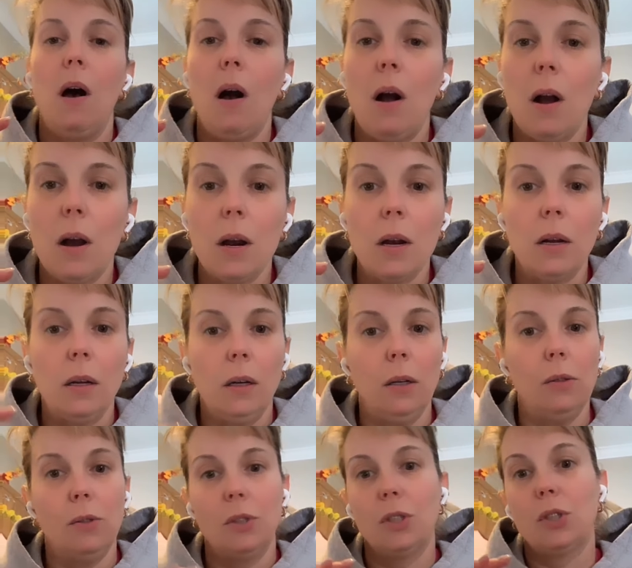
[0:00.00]
our
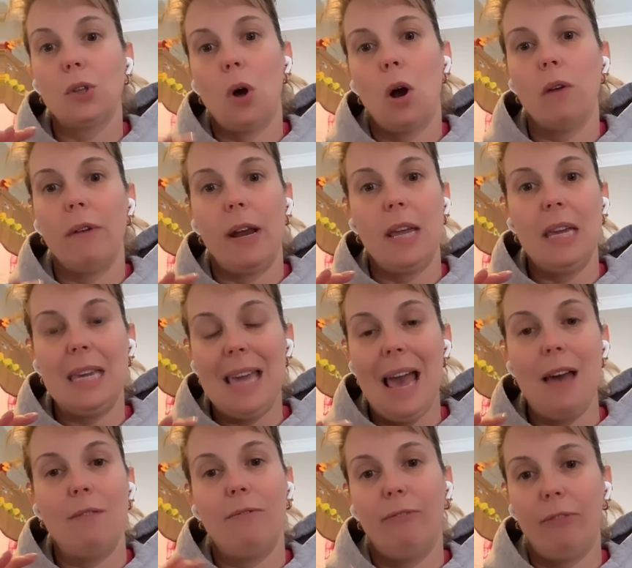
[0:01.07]
hosts already
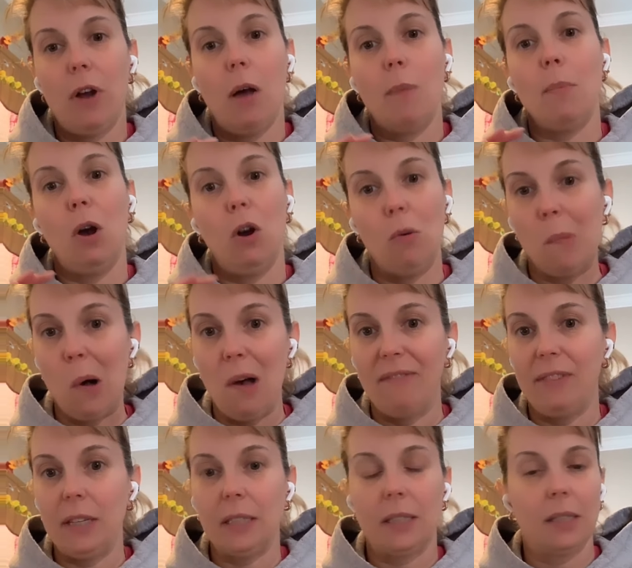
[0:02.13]
get from home
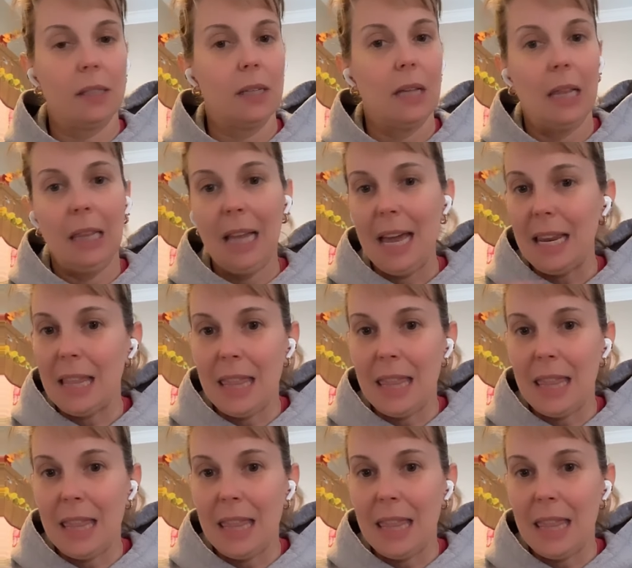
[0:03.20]
office. Let